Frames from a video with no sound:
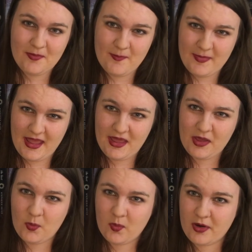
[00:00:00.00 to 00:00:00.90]

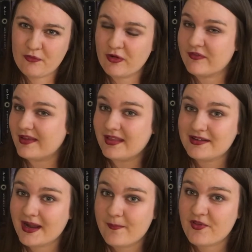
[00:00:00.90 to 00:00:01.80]
may work for feeling
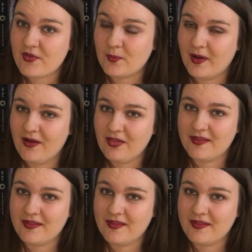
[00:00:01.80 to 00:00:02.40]
types as well.